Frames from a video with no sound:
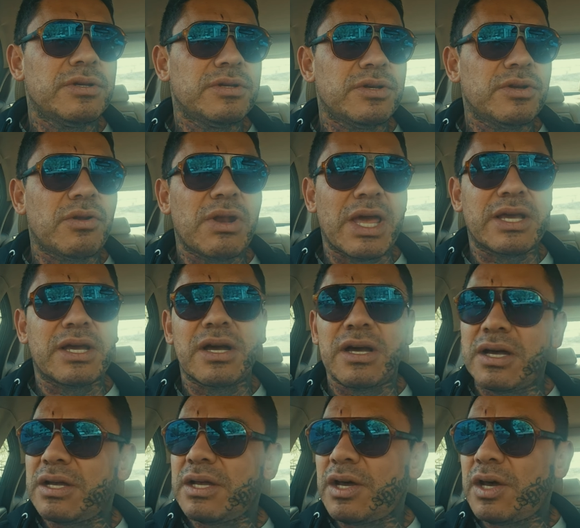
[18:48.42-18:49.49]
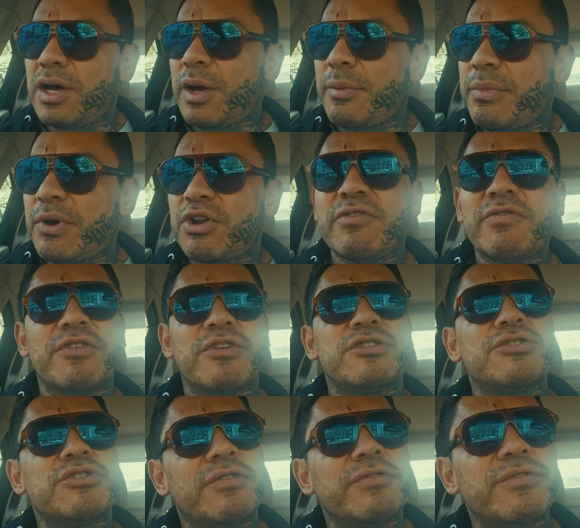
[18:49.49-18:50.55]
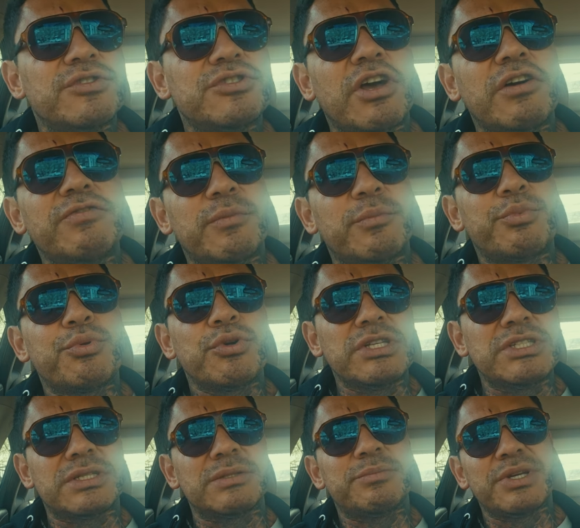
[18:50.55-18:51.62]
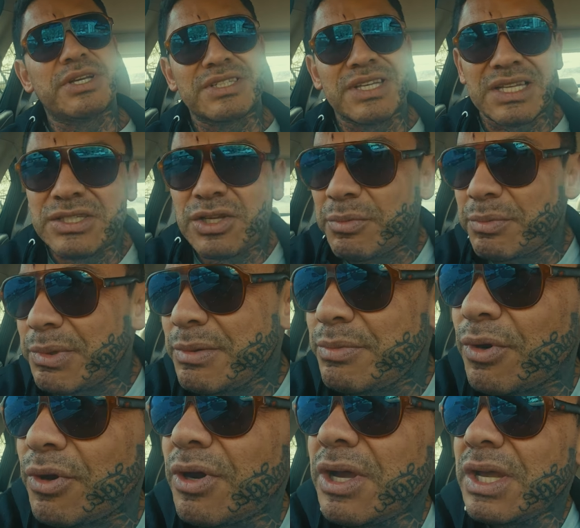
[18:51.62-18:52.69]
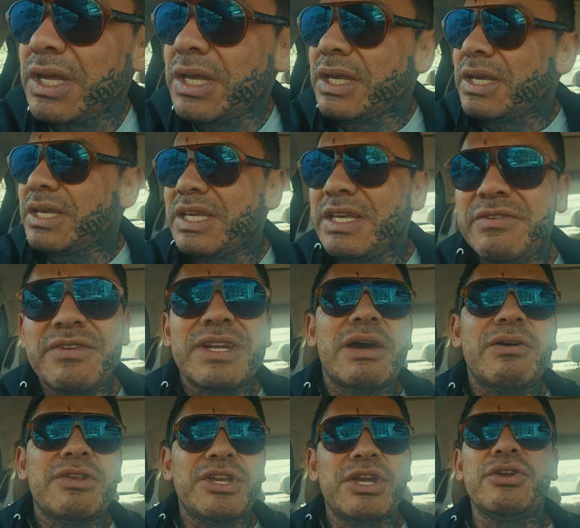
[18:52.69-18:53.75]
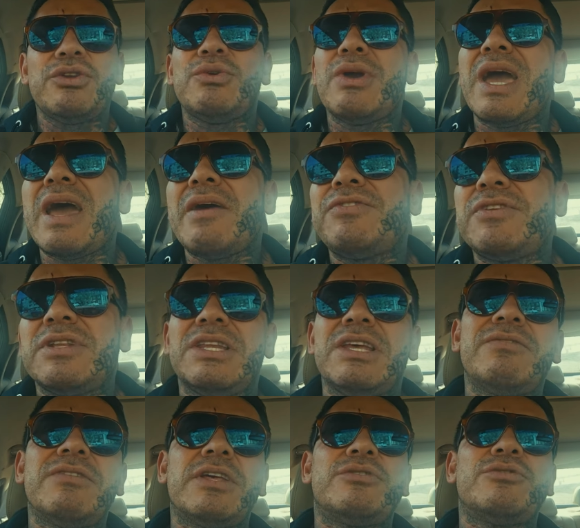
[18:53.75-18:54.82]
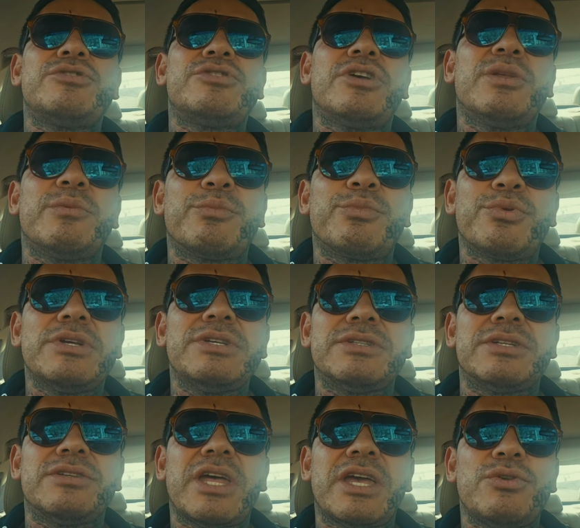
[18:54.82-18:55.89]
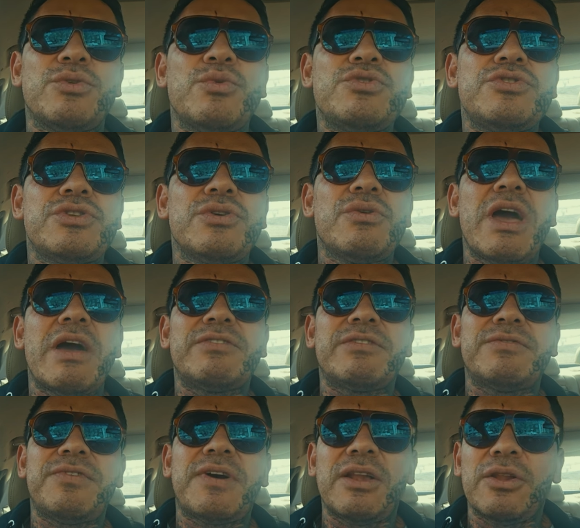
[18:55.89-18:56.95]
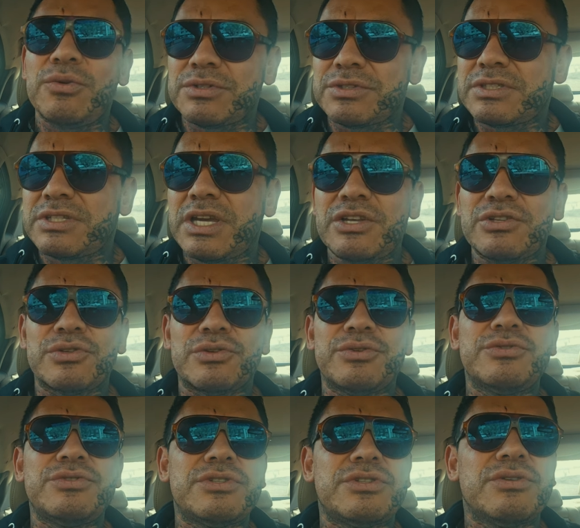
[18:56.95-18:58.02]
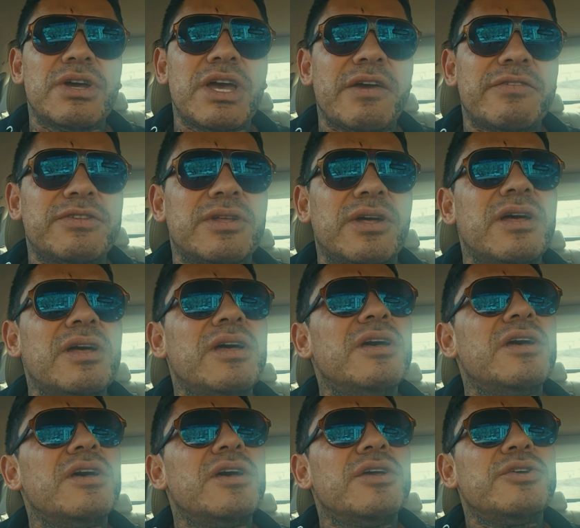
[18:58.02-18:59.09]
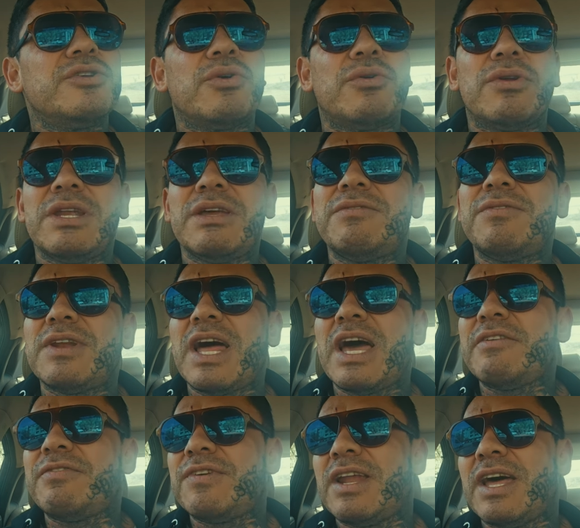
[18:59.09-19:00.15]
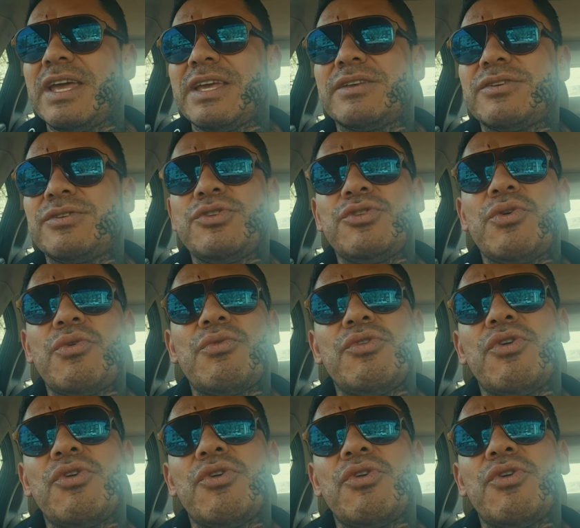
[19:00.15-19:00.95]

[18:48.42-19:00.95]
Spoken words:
you know, like a better version of yourself in prison. Because I tell people, even out here, you have to live like you're still in prison. Like, you still have to follow a schedule. You still have to, you know, live life like you don't